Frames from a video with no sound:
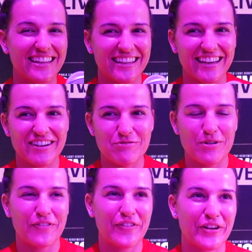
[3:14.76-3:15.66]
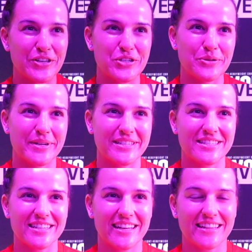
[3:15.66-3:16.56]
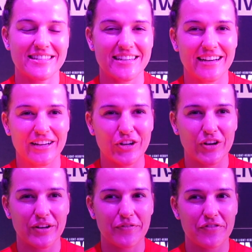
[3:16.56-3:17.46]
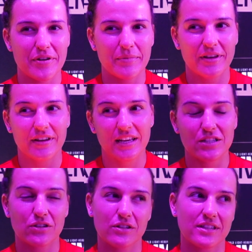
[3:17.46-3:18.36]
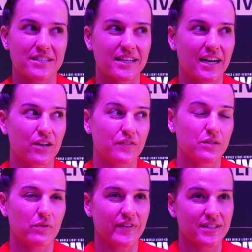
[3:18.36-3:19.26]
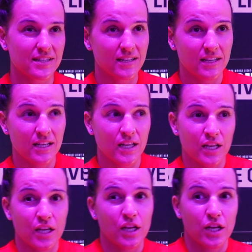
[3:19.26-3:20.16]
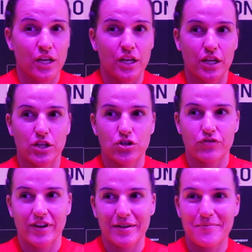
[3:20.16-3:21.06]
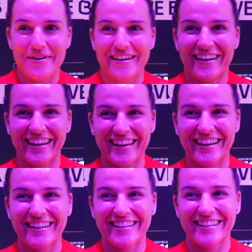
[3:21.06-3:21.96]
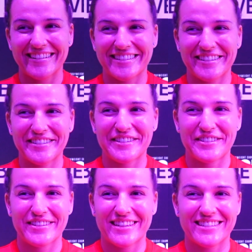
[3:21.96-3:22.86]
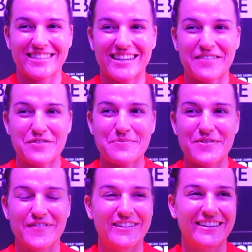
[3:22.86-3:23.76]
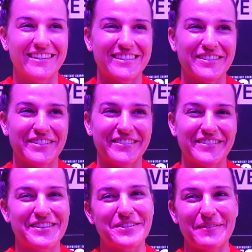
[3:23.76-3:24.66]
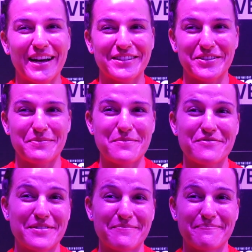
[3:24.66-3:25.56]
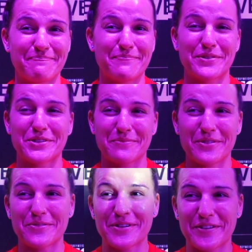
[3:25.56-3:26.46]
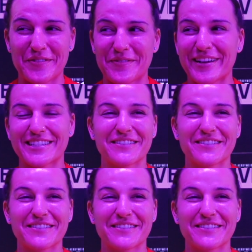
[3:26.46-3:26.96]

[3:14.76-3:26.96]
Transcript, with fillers: Yeah, what a fighter Joe is, and uh, gutted for him that he's not on this card, obviously with his injury, but uh, yeah, Joe's just, he's just a level above, isn't he? So as far as I remember him punching me all over the place,